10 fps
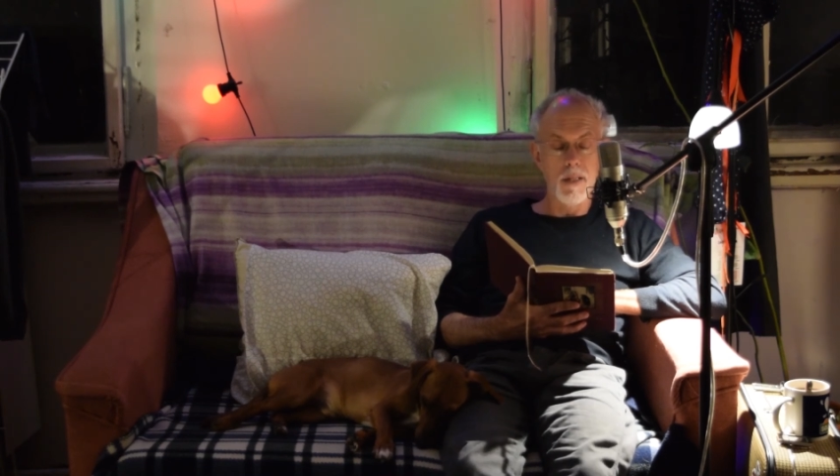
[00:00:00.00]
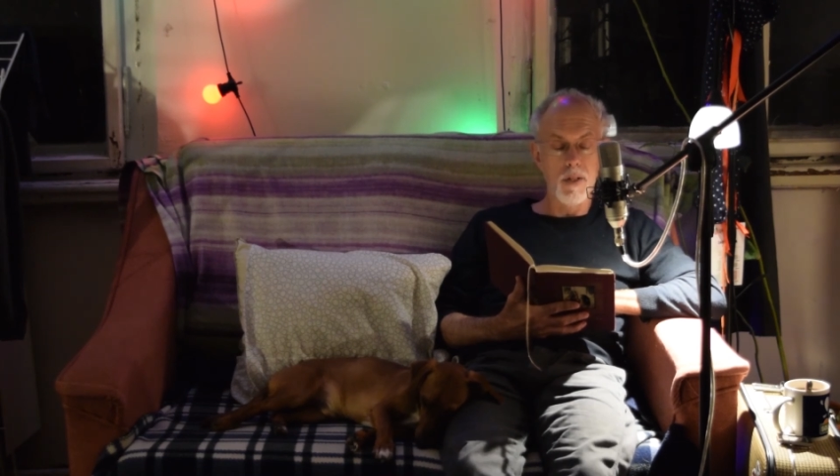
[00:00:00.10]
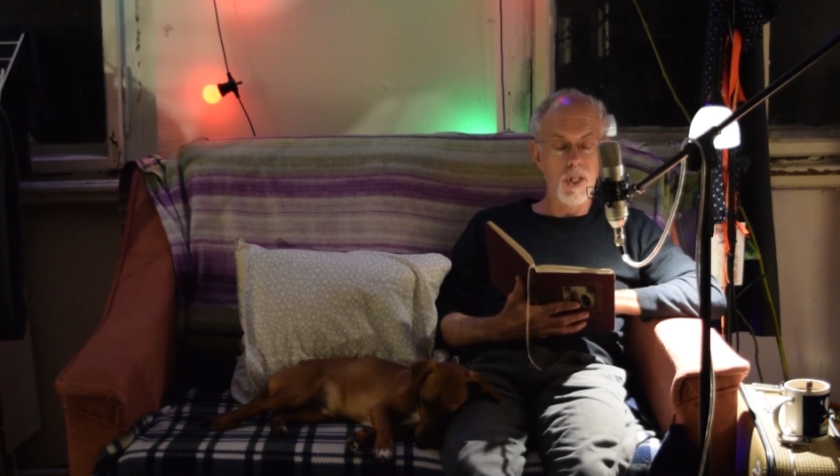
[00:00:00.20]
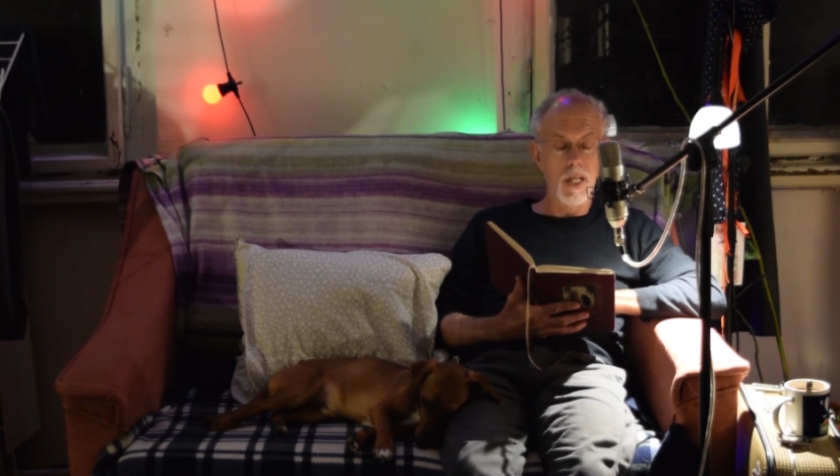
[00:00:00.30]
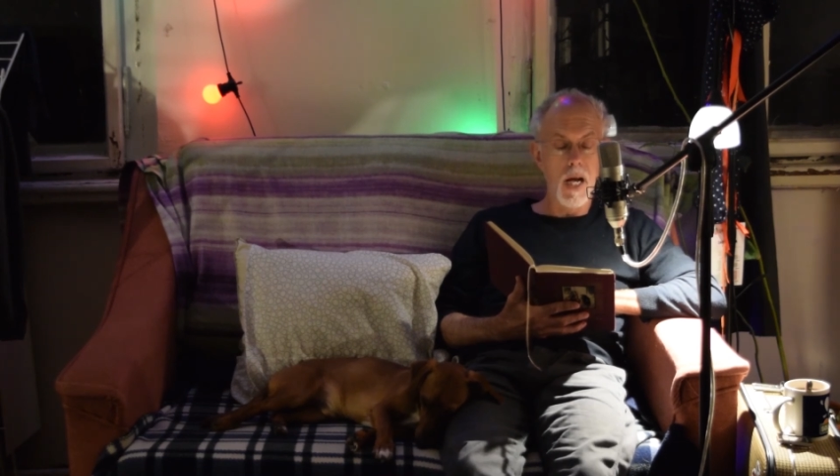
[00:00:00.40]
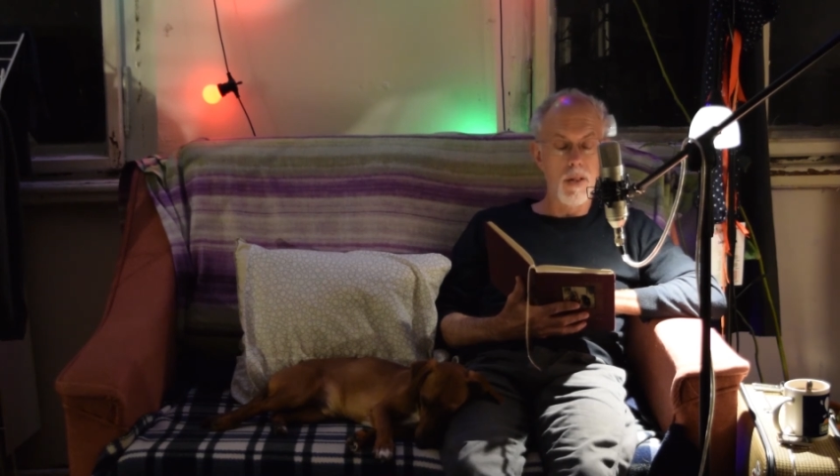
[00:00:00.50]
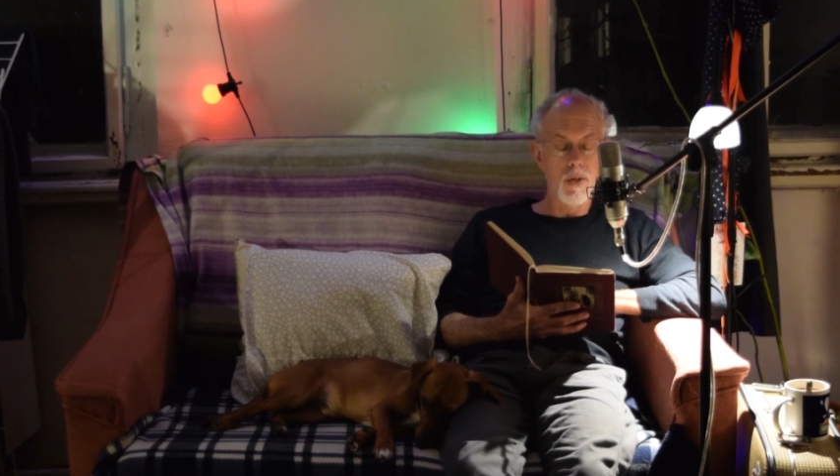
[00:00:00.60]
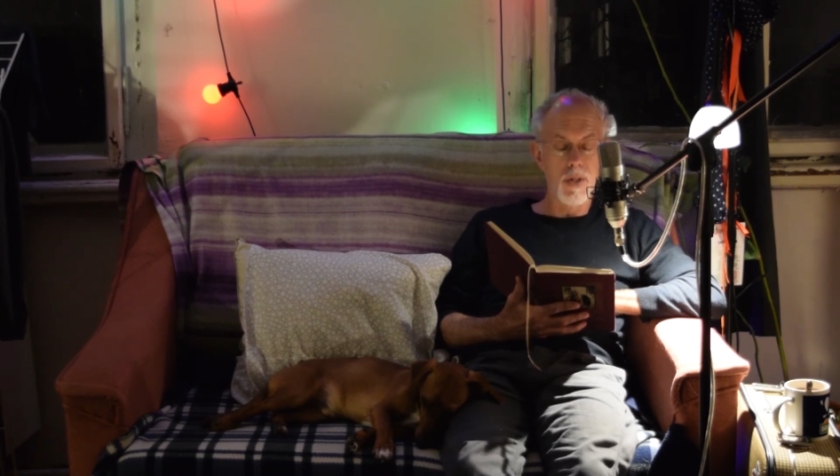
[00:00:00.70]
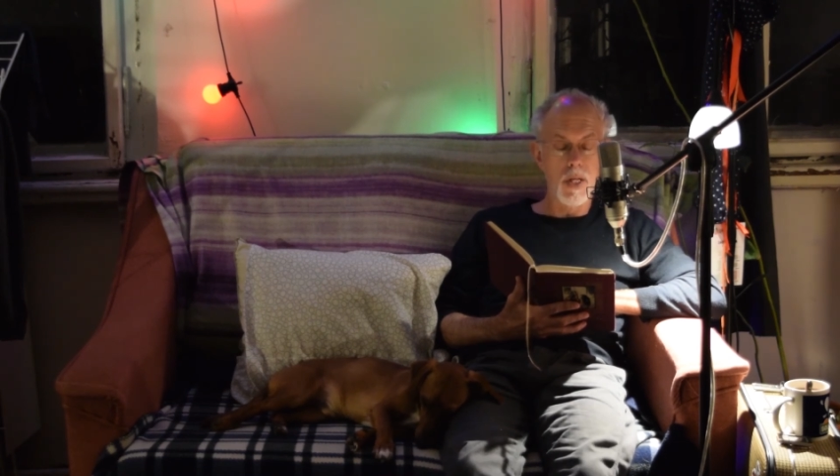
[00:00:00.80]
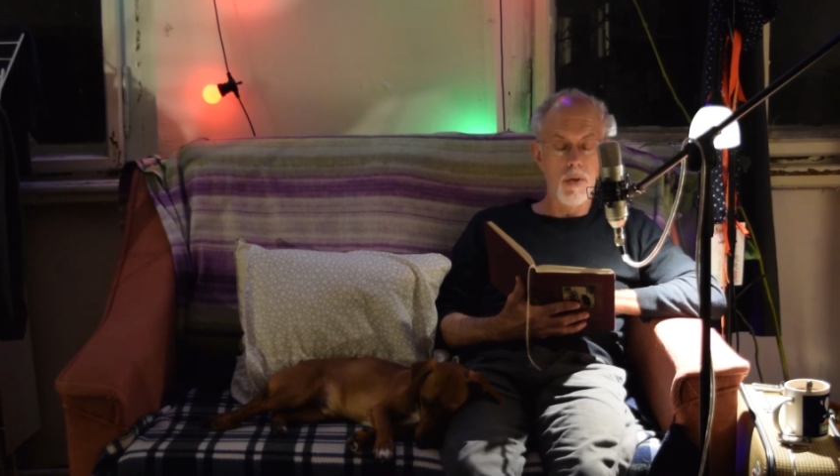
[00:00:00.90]
us as she
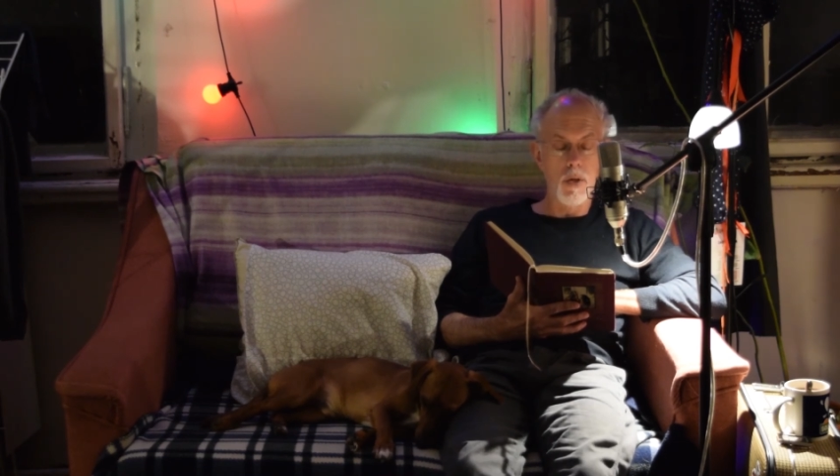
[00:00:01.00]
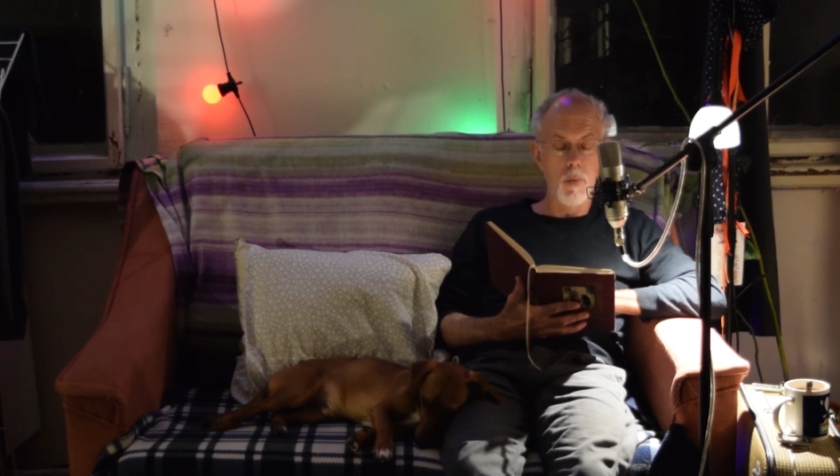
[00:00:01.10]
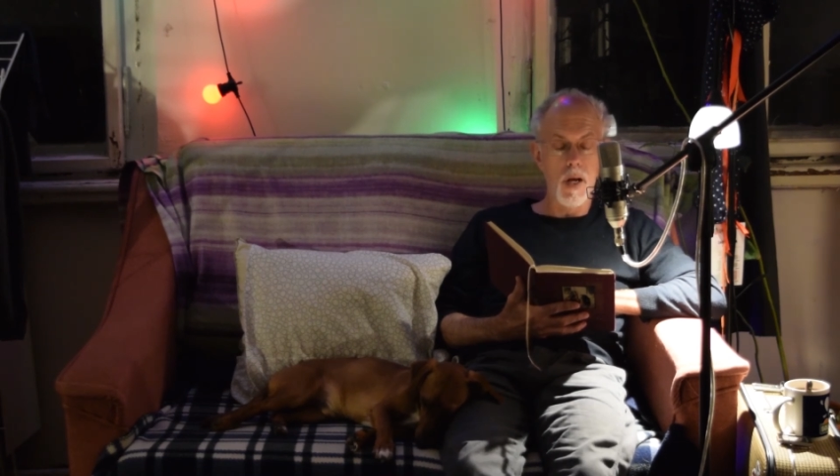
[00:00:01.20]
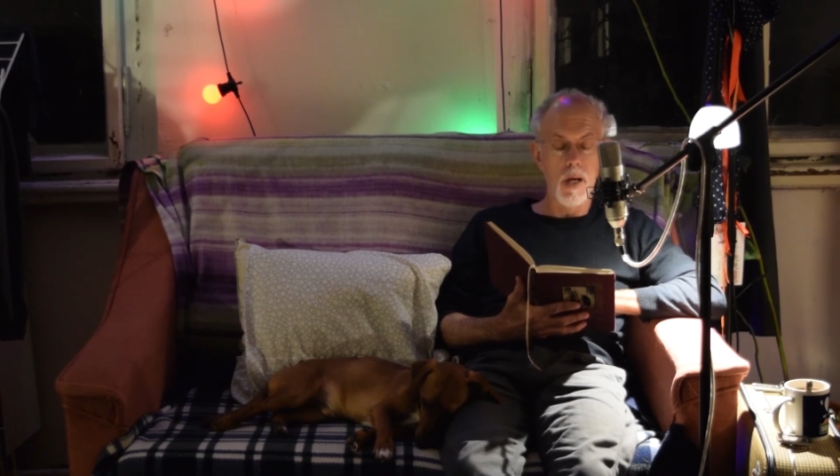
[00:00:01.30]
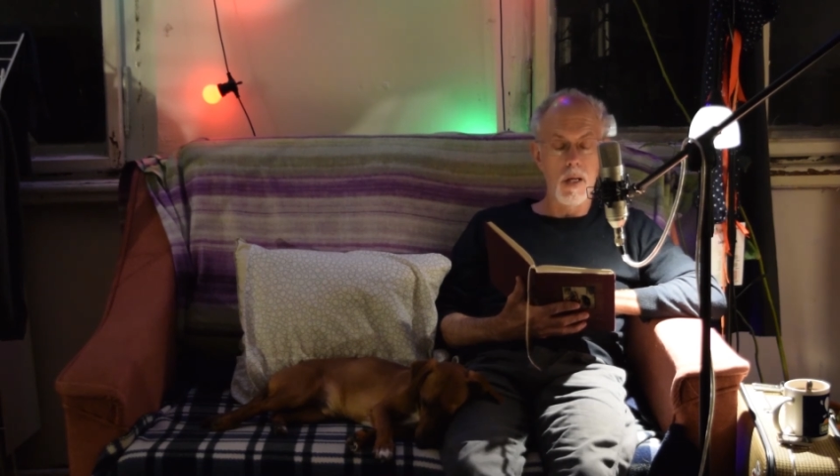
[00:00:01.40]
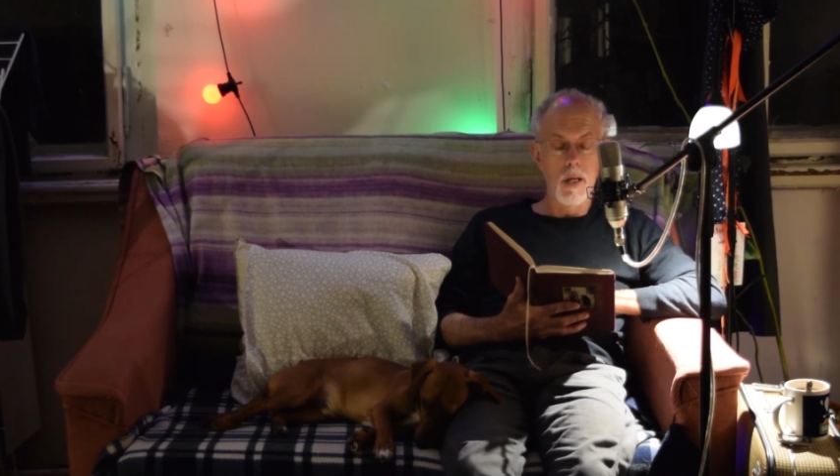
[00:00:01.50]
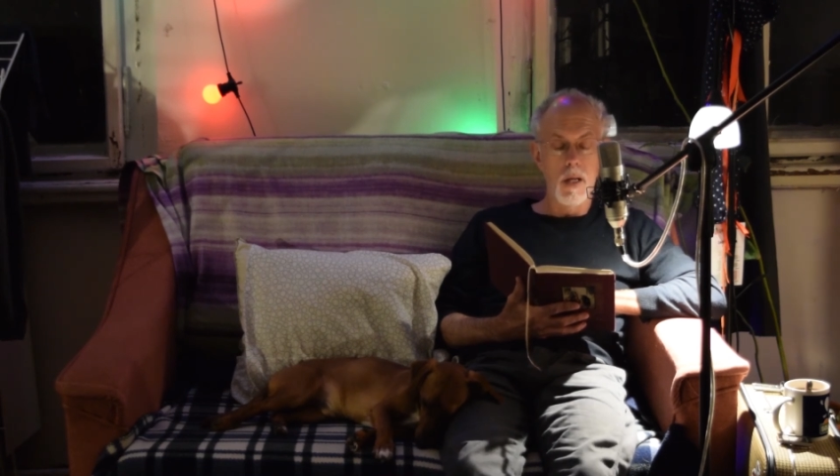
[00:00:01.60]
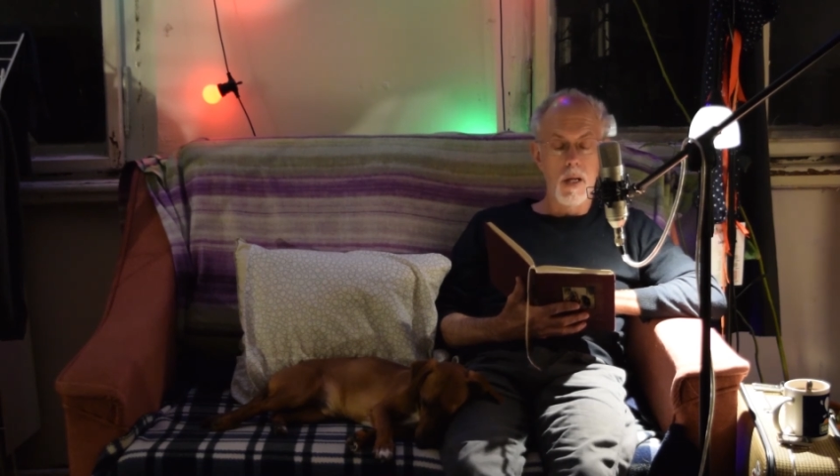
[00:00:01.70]
gathers steering way,